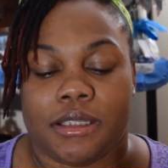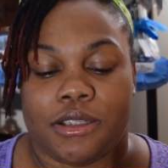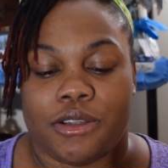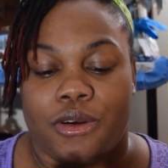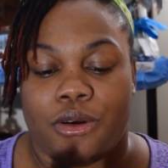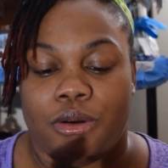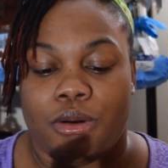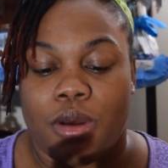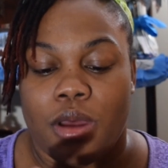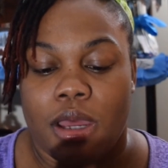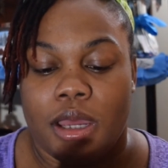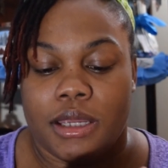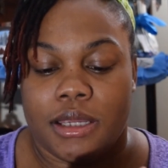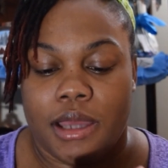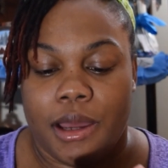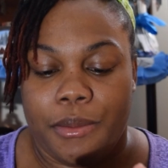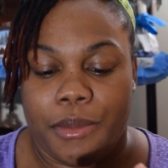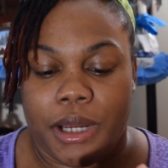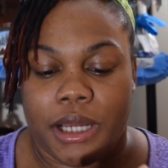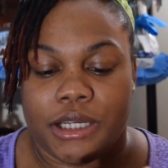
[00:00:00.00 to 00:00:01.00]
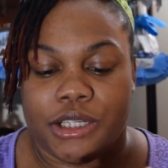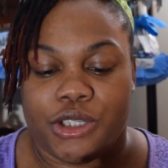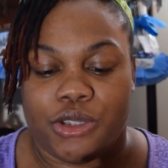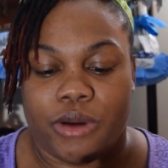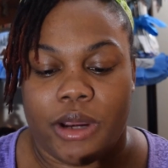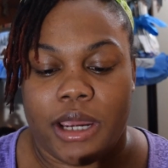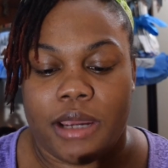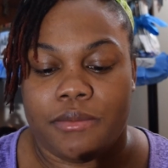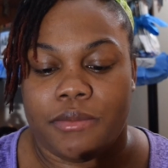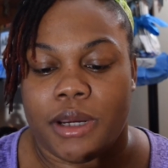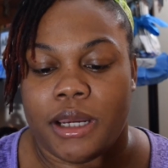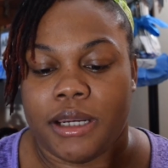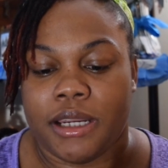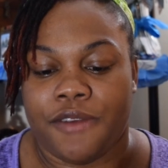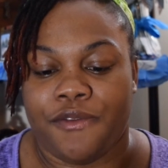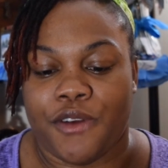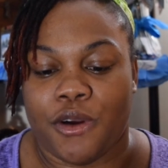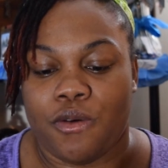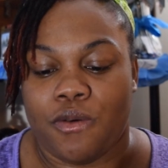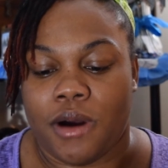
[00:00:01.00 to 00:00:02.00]
So yeah, man, try it, man.
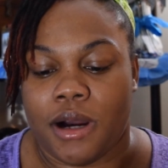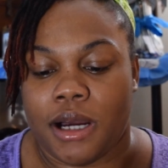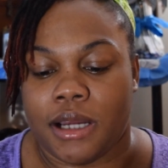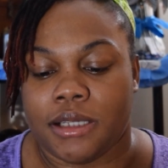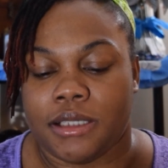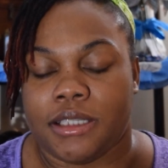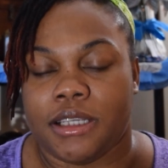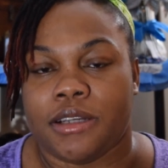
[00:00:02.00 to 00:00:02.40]
If you want,